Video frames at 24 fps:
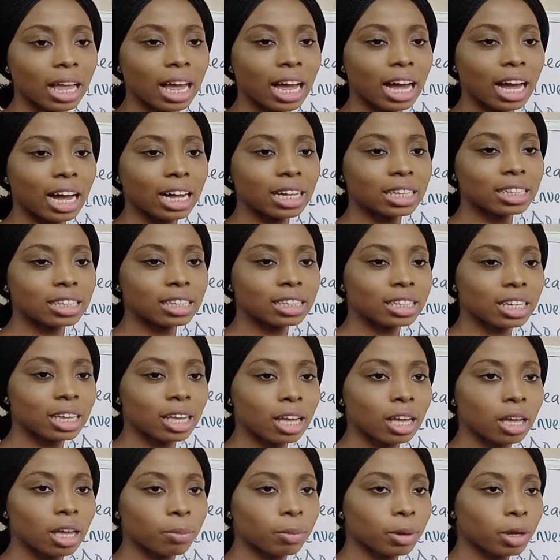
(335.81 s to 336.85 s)
and
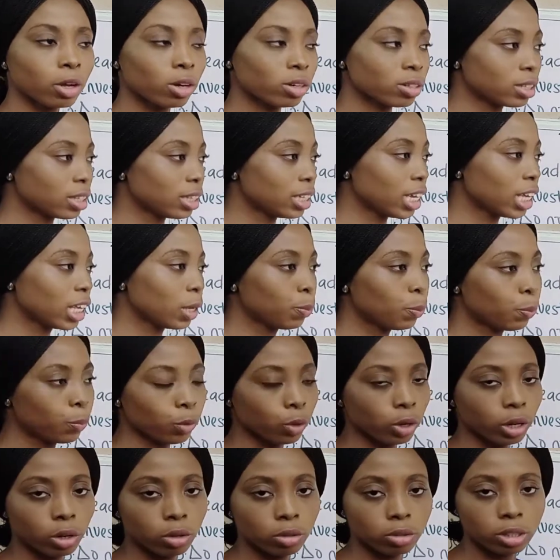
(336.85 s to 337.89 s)
because they keep
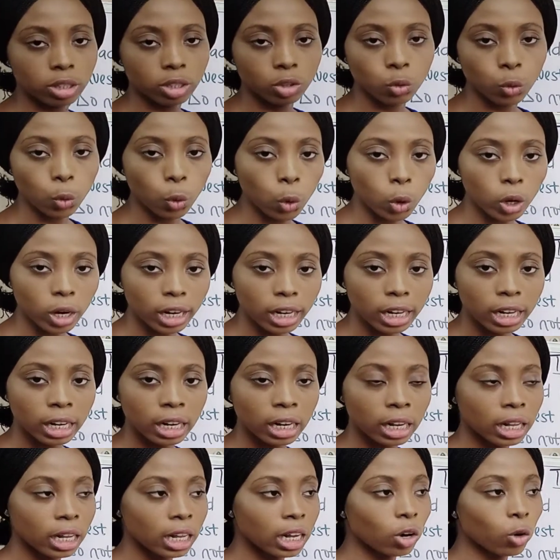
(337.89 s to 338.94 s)
pronouncing
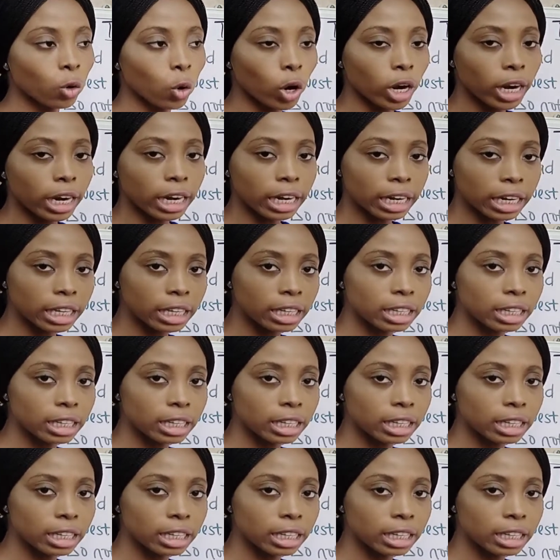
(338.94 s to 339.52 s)
wrongly,